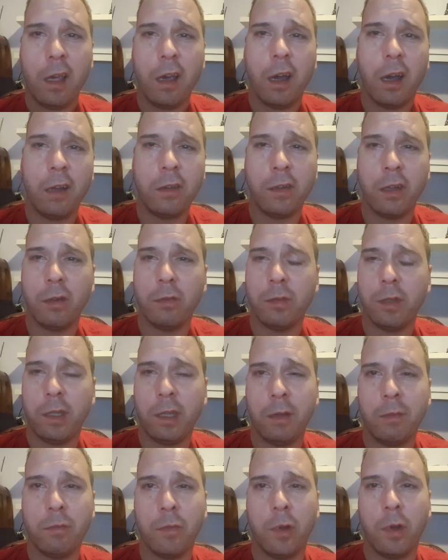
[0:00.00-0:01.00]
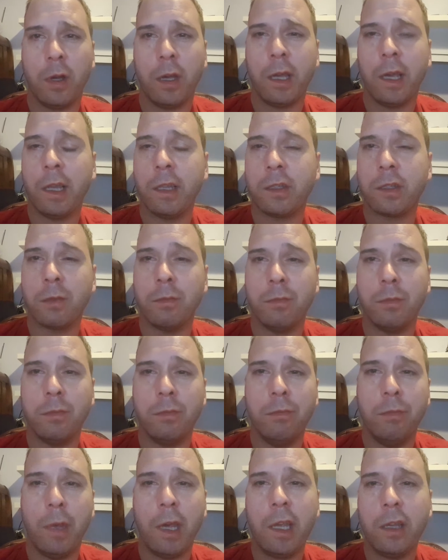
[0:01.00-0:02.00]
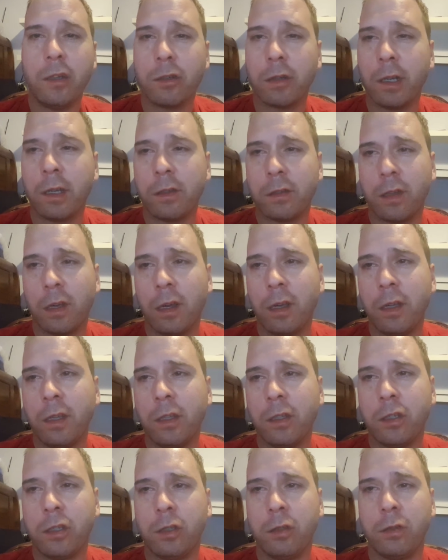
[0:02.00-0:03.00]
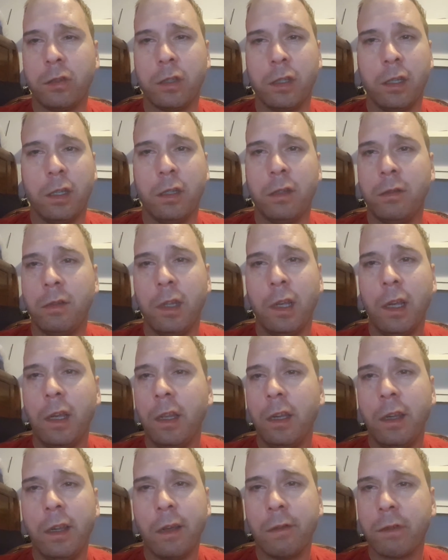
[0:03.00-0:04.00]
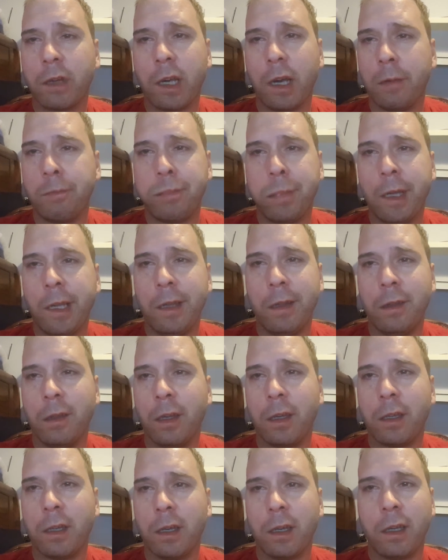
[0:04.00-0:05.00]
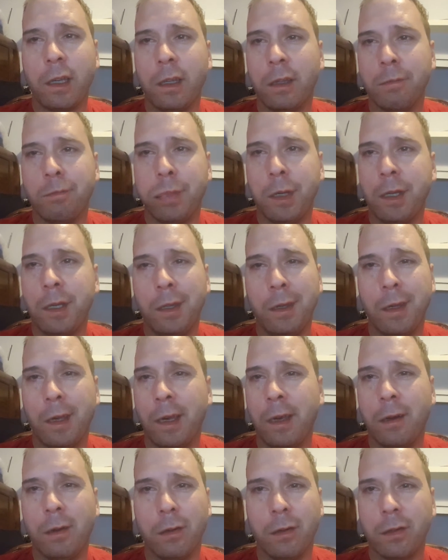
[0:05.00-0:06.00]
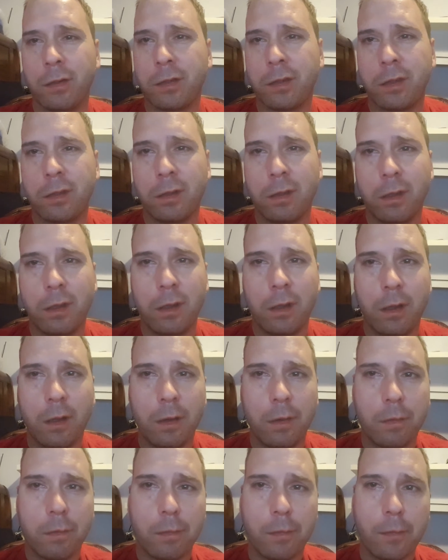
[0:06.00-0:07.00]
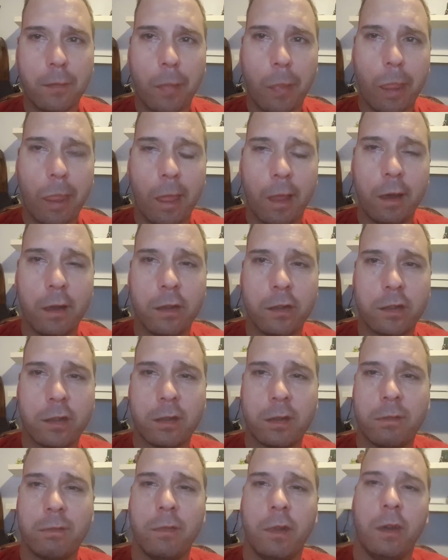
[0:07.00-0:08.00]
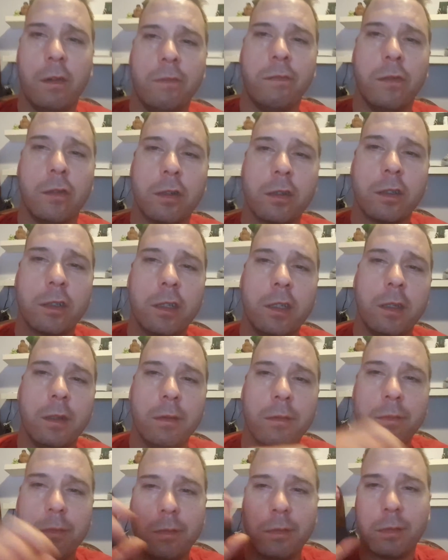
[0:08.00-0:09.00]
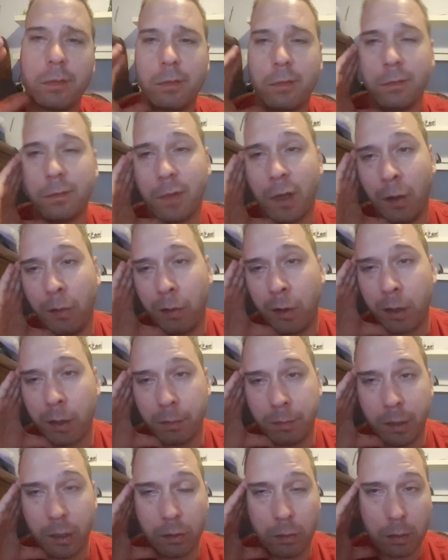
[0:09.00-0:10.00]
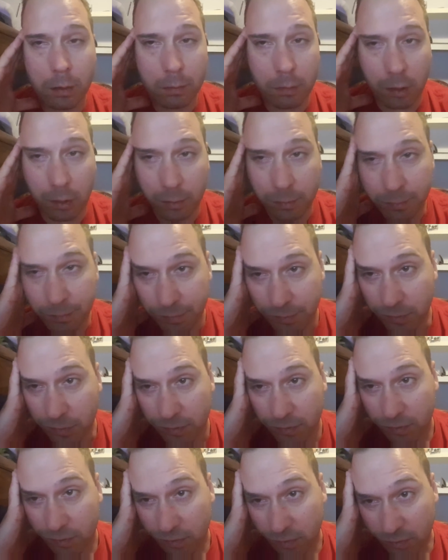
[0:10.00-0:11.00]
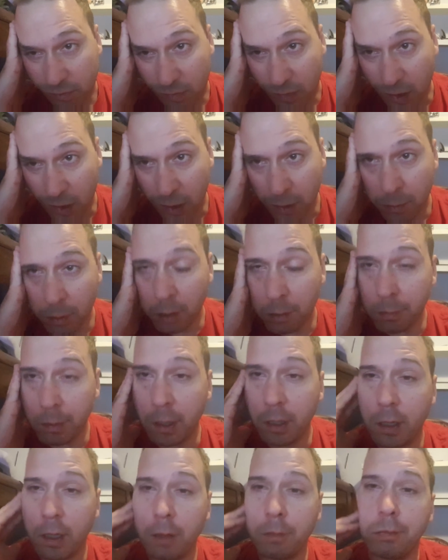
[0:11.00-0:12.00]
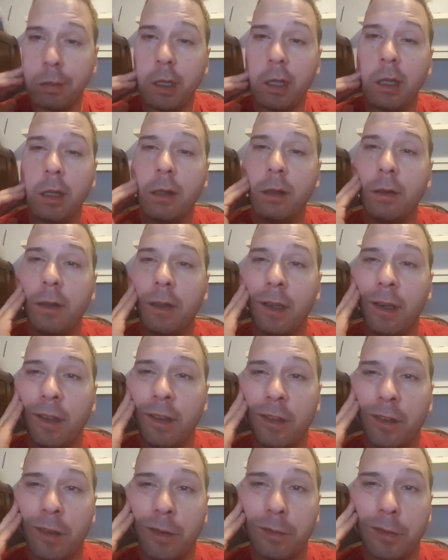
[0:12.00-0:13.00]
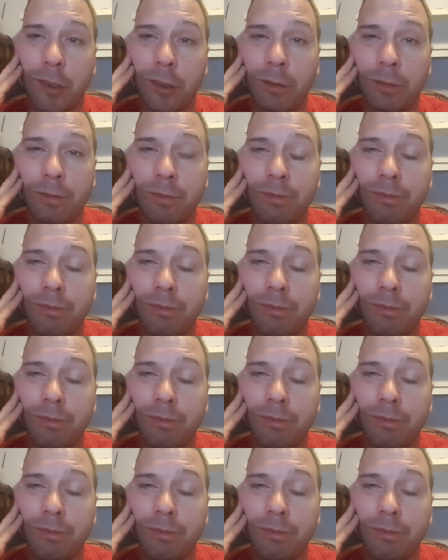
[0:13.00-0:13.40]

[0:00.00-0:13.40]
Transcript: I dealt with him when I had some major anxiety issues, and I never got pity like I get pity now. It's unfortunate. I want to be normal, or I may not be anytime soon.